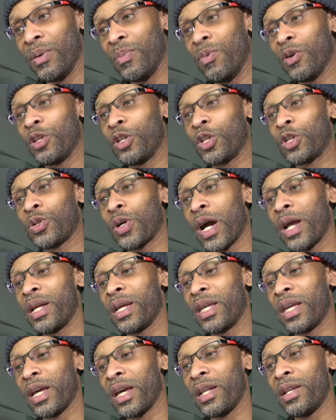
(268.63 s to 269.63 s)
But you're trying
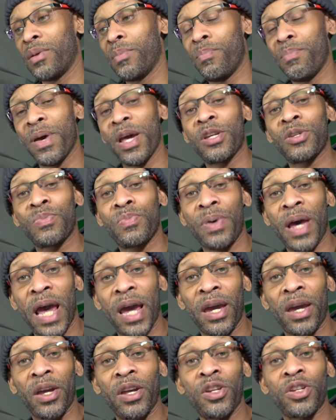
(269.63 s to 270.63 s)
to get the best
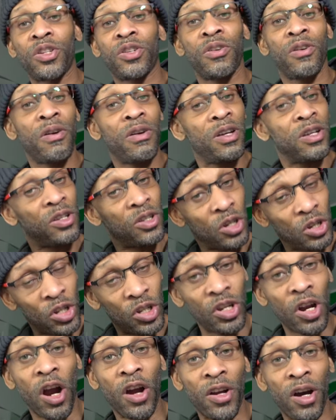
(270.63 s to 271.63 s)
package to
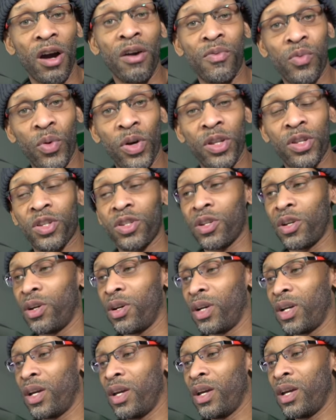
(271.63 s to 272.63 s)
start off with.
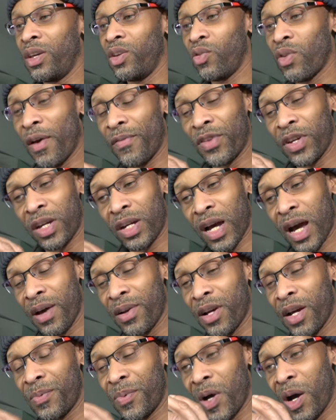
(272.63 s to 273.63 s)
So you have to
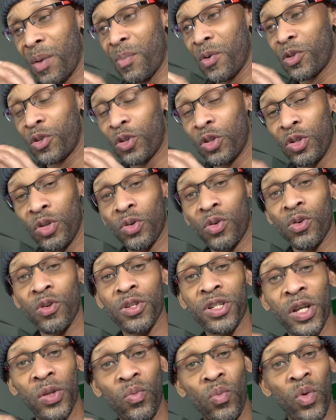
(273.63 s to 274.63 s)
count up how much
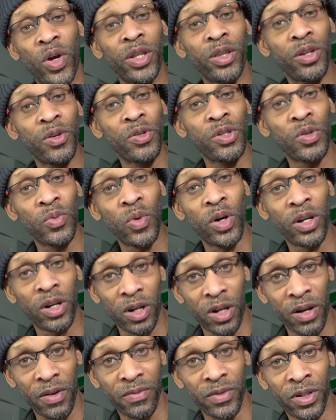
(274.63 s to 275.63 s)
doors and windows you wanna
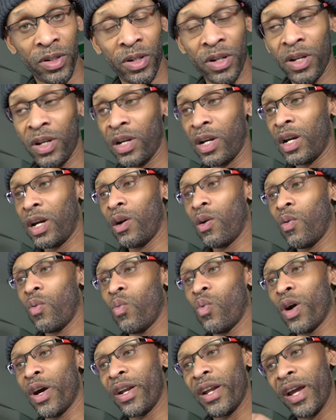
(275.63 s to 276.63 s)
cover,
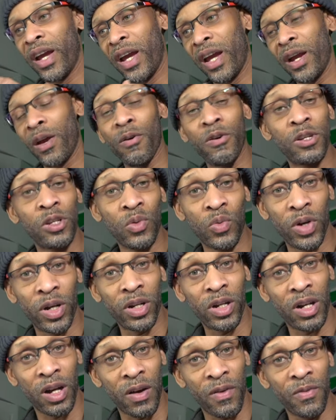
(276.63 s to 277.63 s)
what areas you
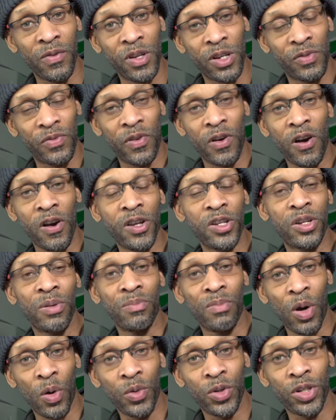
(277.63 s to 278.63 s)
wanna cover as far as the
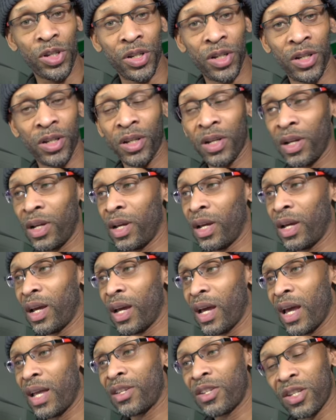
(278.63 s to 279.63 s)
motion,
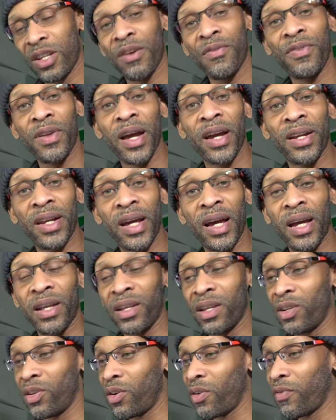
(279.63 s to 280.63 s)
and stuff like that.
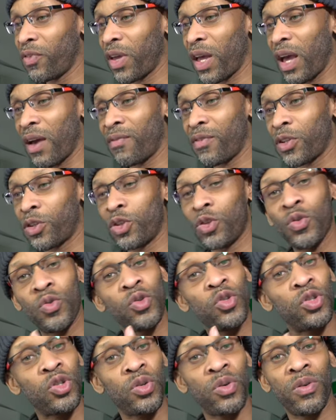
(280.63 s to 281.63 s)
You know, if you have a
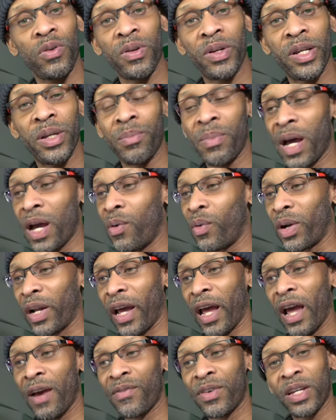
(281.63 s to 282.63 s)
two-story, you might want
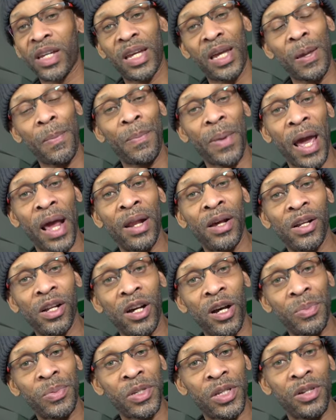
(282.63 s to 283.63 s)
to have a key panel
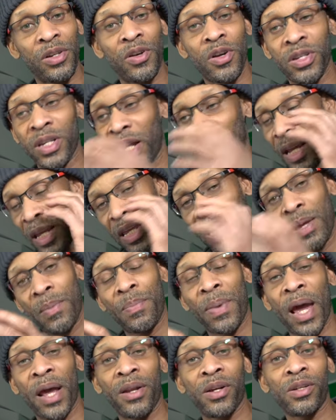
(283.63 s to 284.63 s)
upstairs and a key
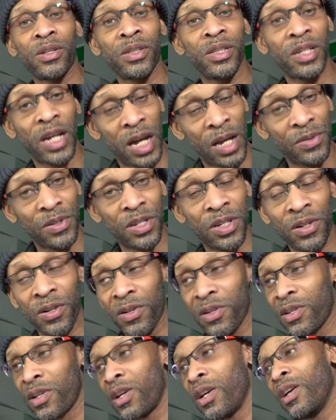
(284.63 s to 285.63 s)
panel
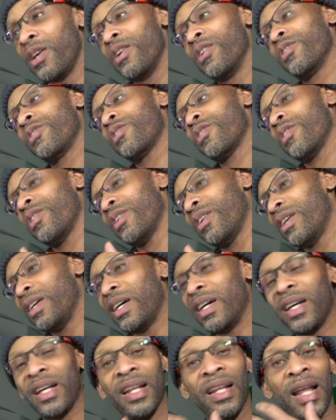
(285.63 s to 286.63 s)
downstairs. So
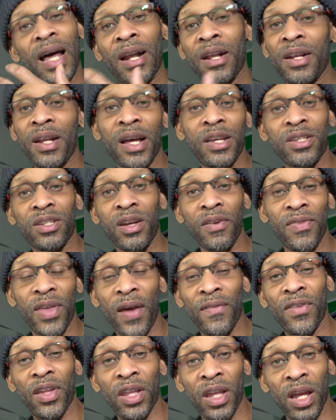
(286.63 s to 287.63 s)
a lot of that stuff you
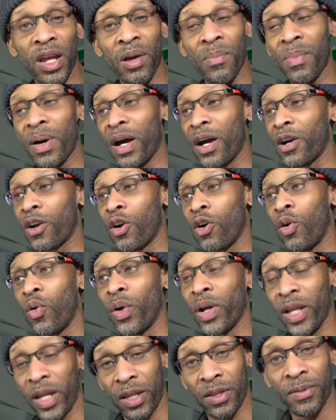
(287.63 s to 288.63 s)
have to think about
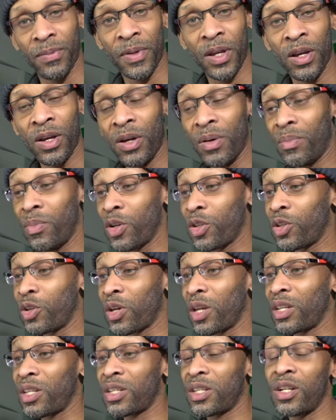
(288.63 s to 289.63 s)
going in. But you
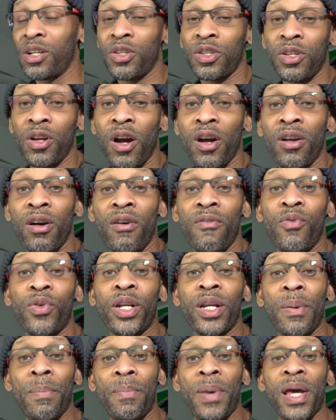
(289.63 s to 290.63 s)
can still start off
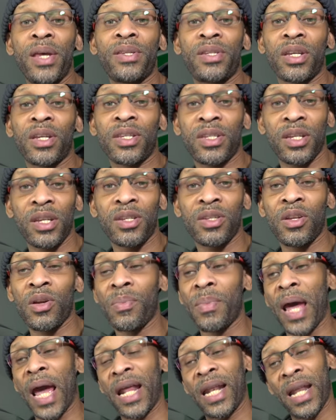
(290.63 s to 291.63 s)
with the basic
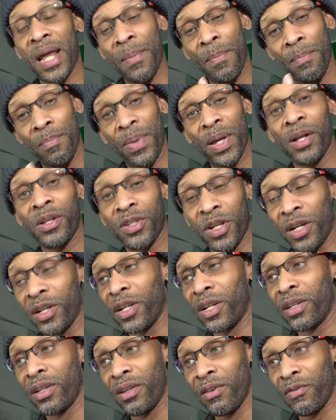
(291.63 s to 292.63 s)
system and then build on
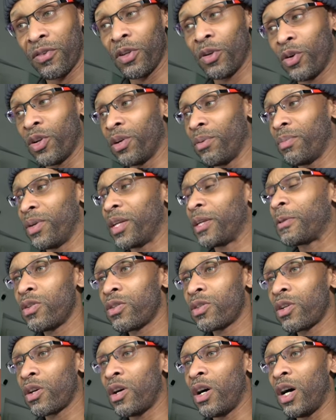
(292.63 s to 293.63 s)
it, if you know what I mean.
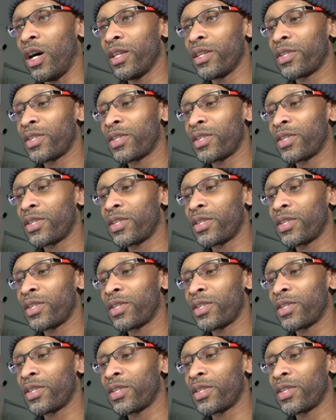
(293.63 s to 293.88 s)
So on